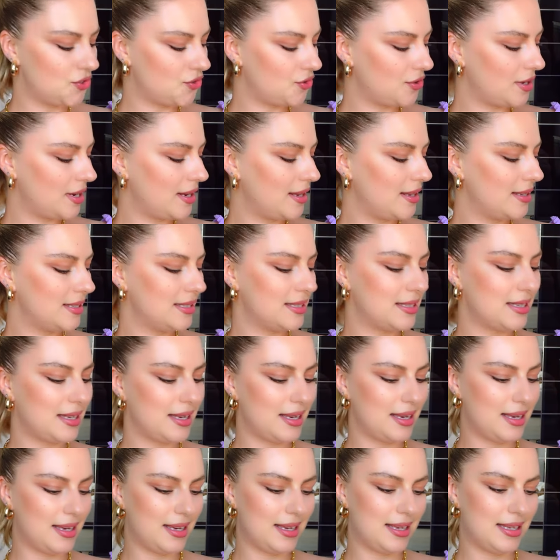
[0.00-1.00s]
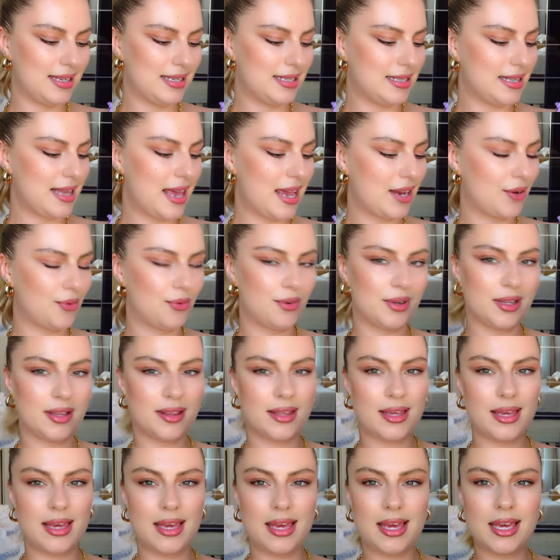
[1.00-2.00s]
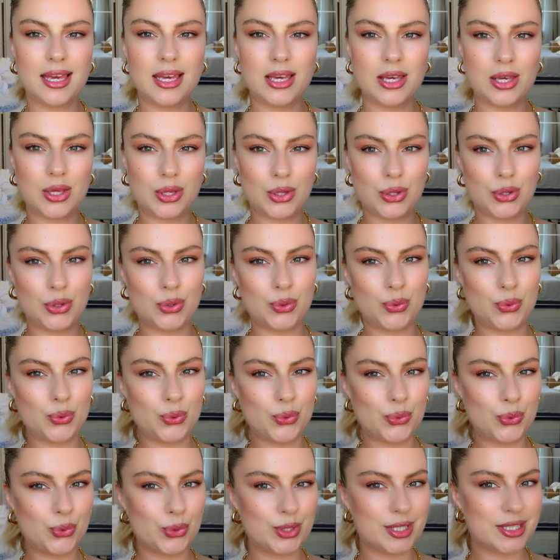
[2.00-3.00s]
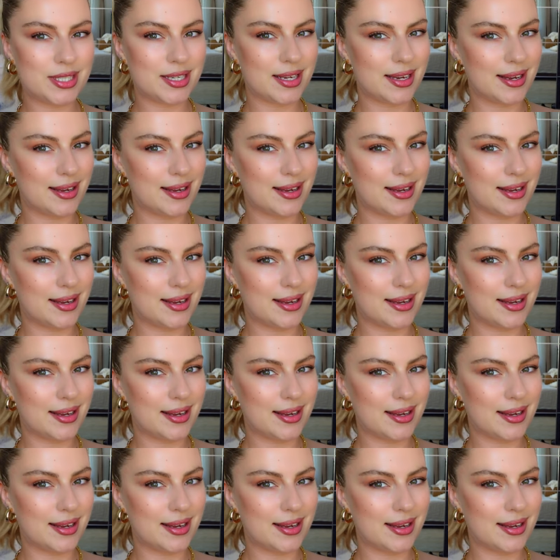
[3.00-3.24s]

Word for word: dress is like really cute,